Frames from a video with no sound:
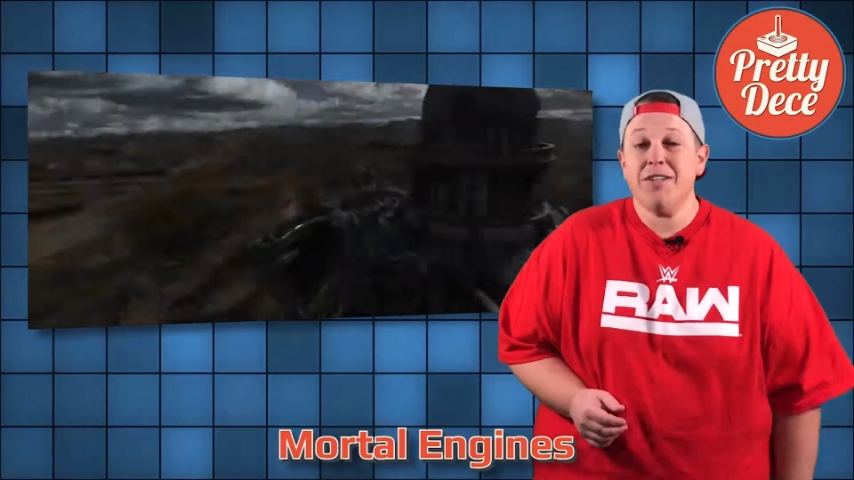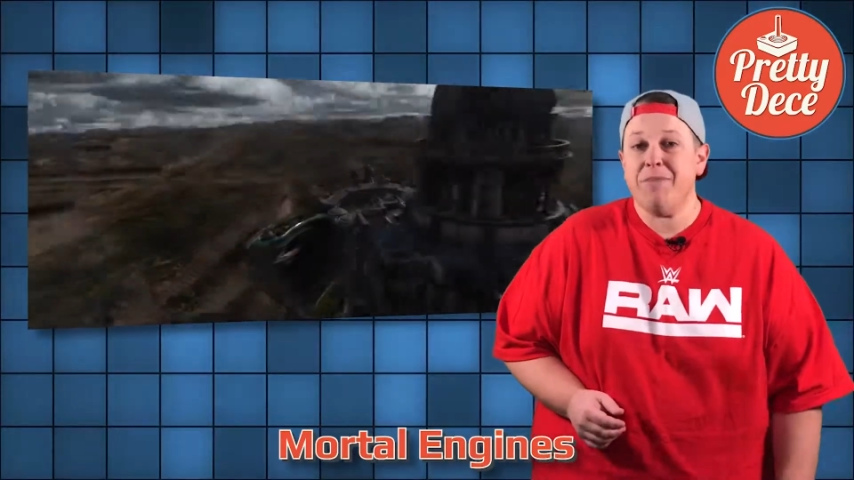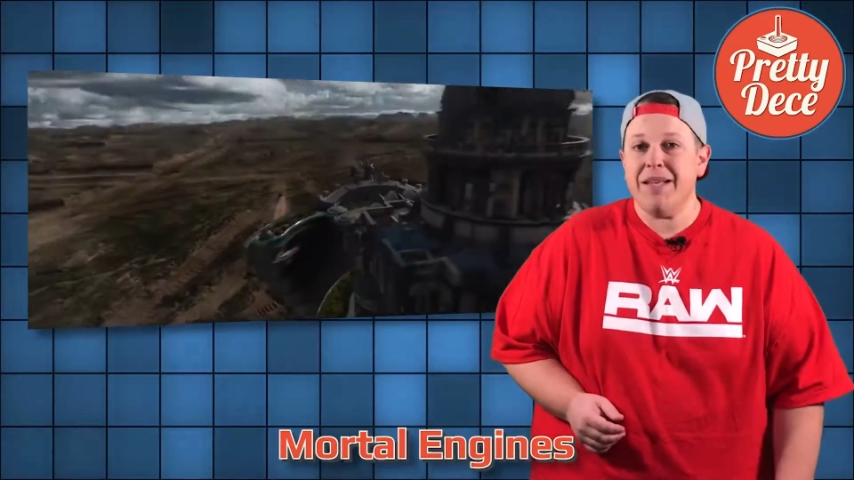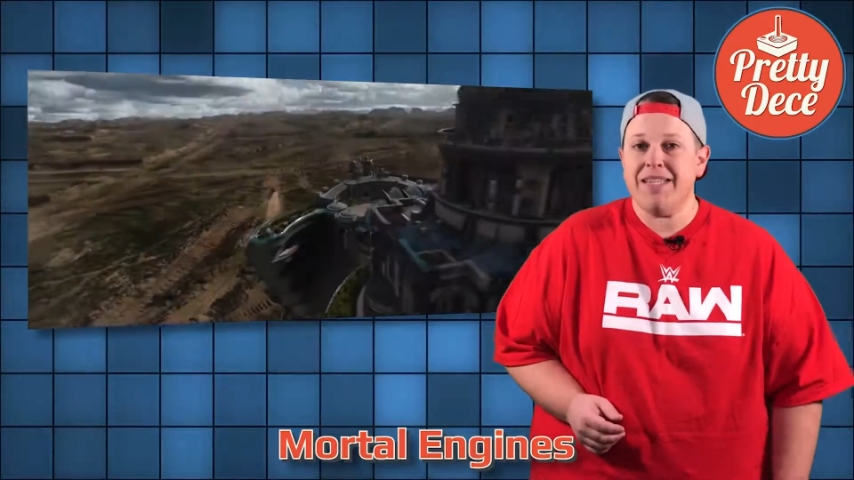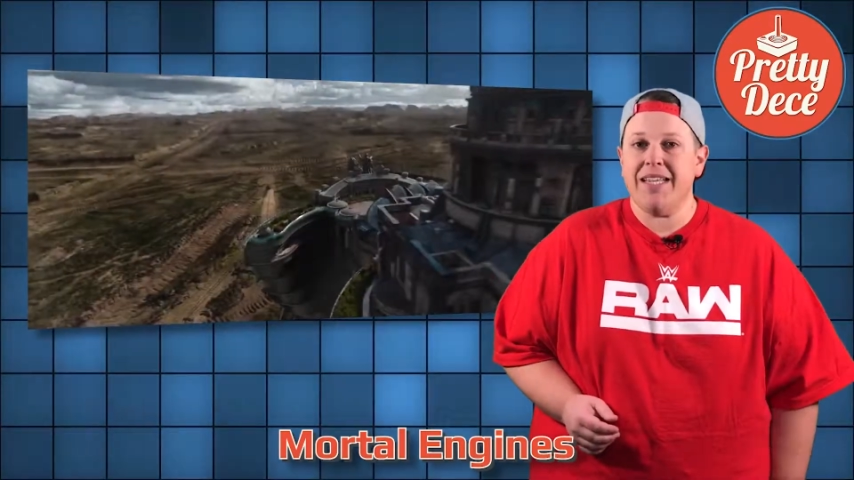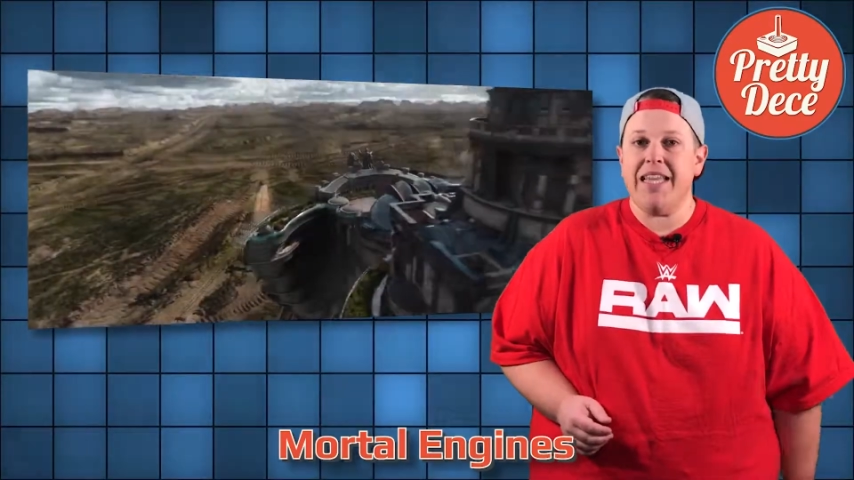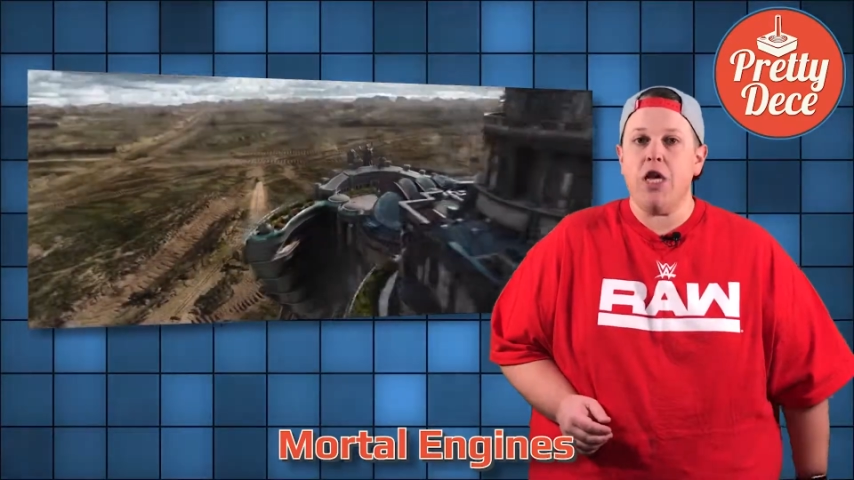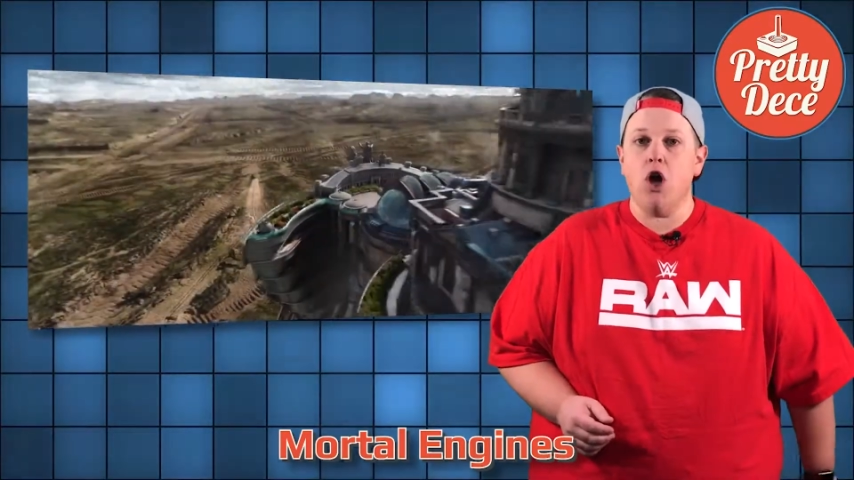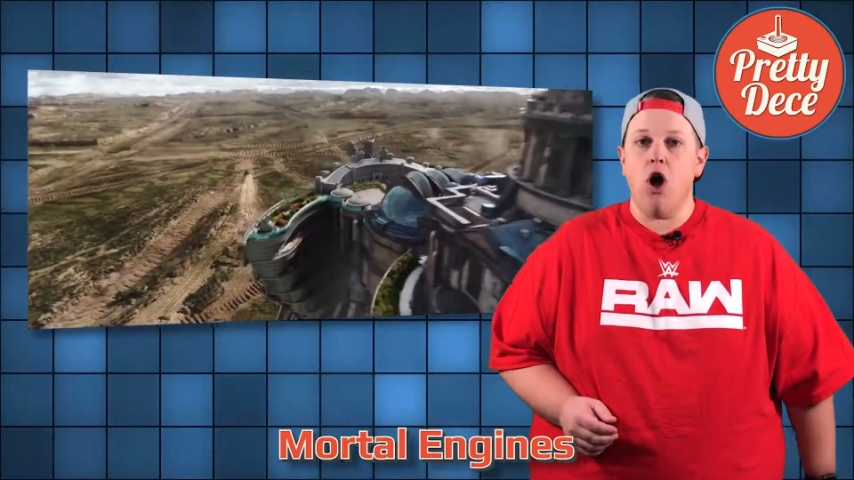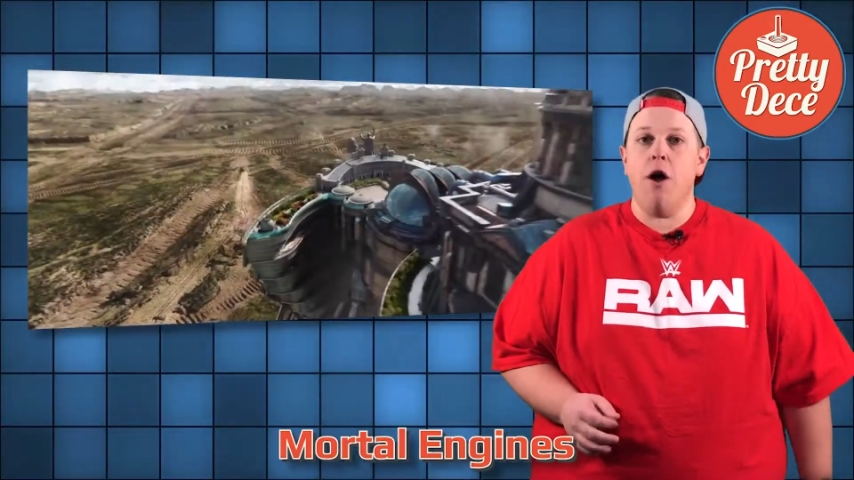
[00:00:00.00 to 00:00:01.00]
is basically
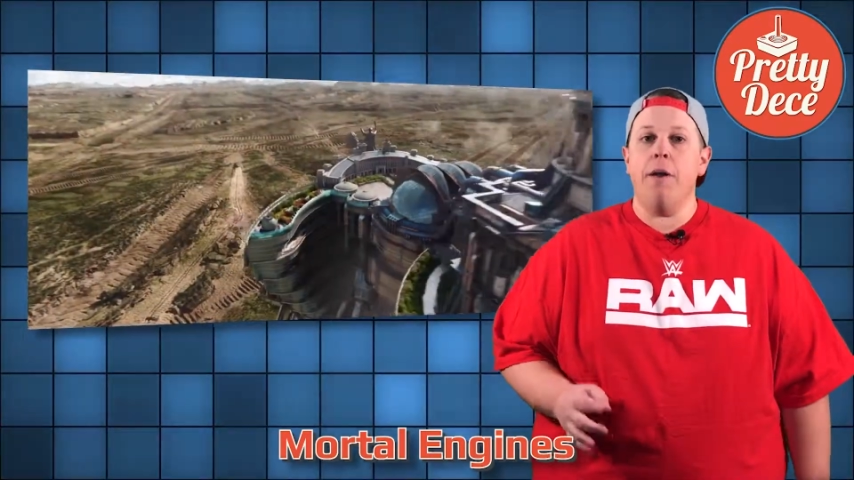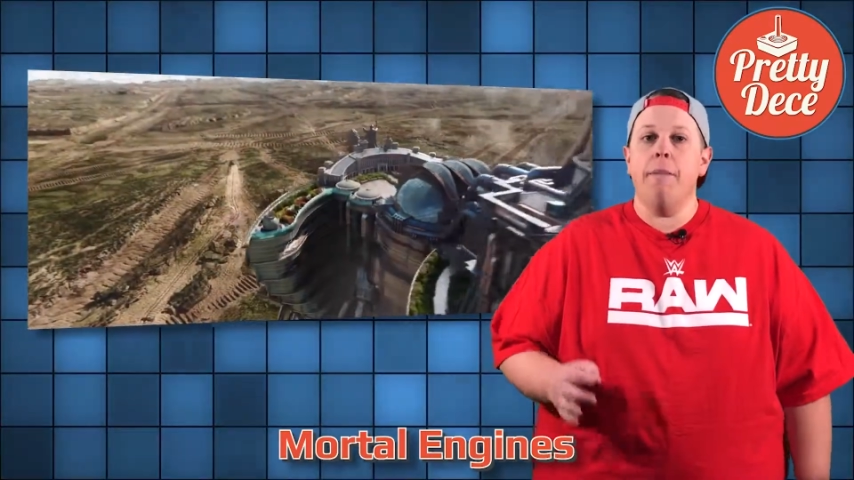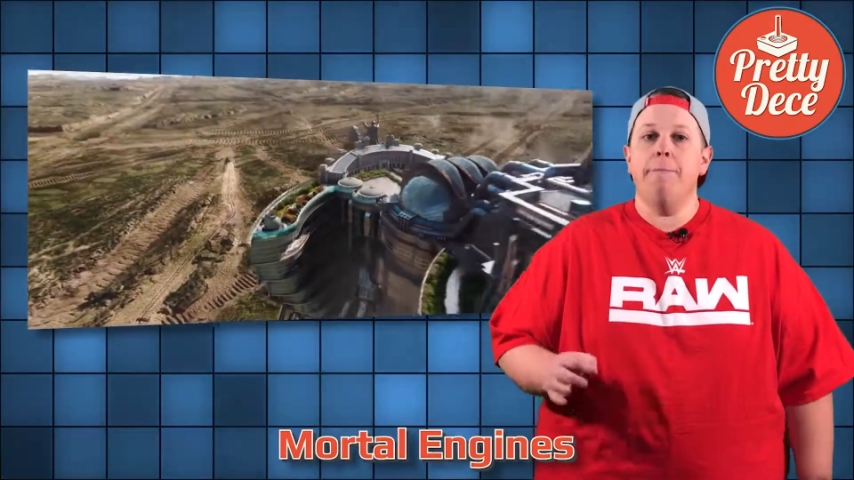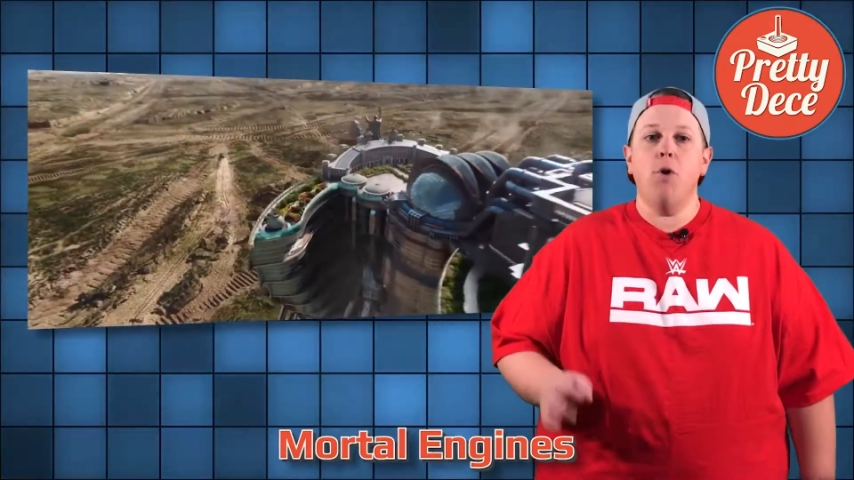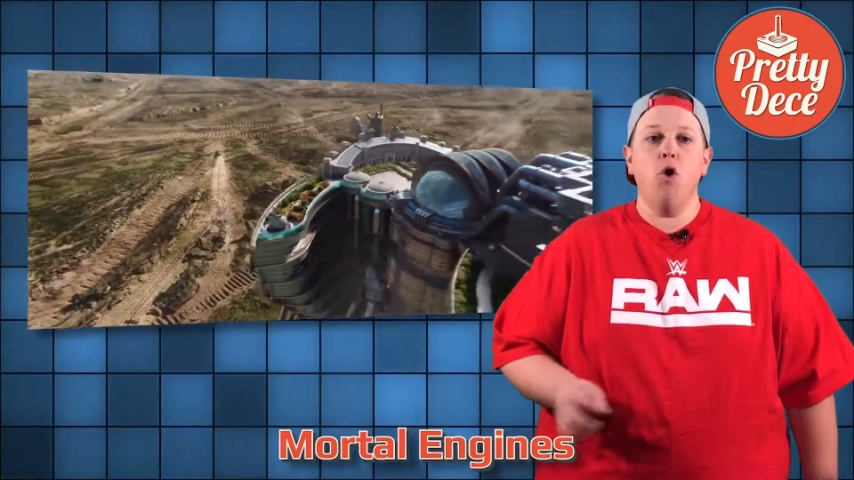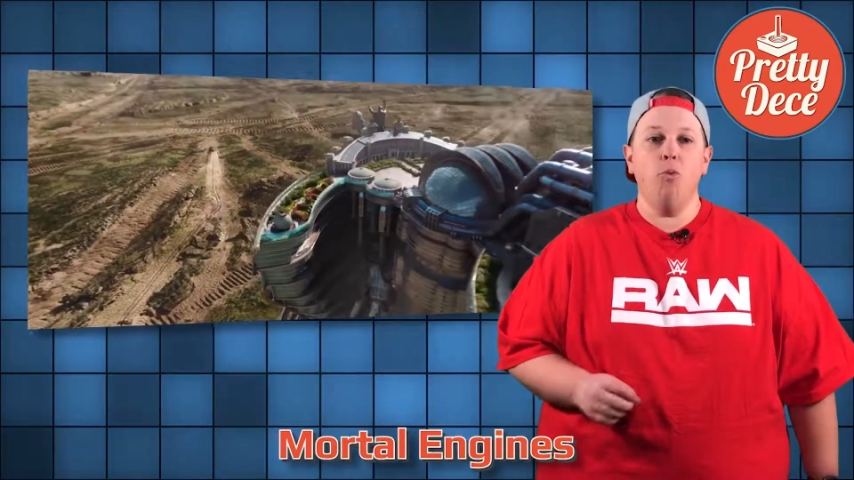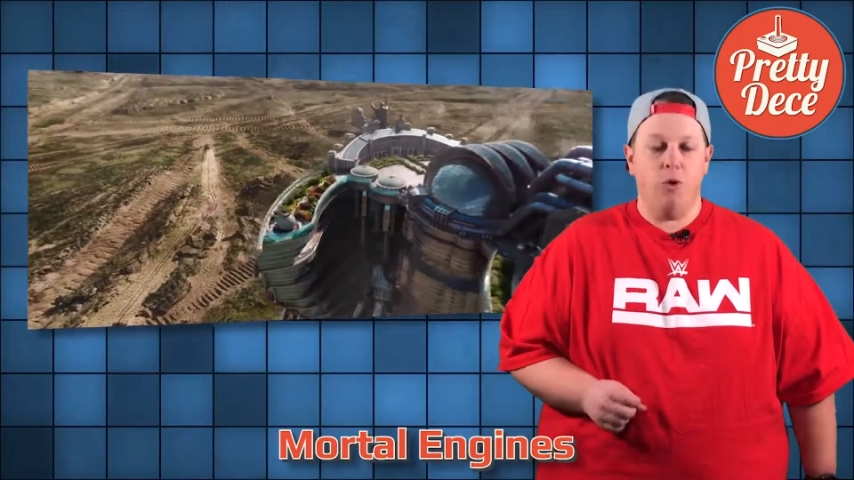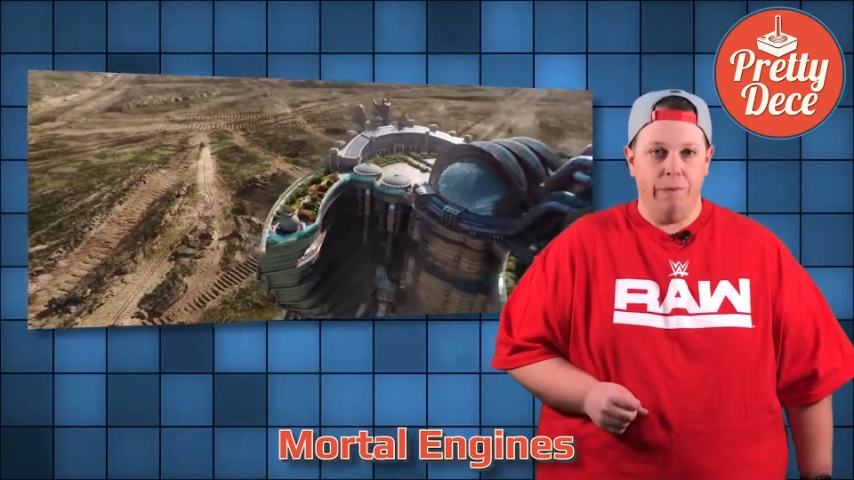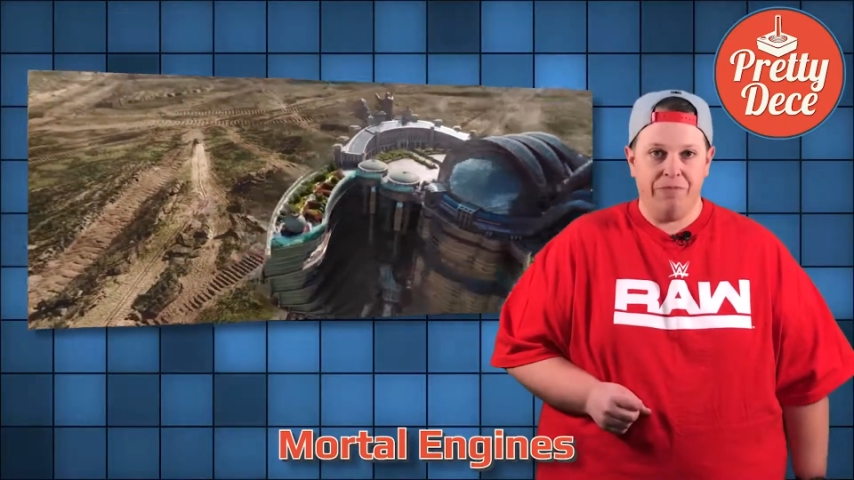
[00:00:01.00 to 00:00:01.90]
gone mobile.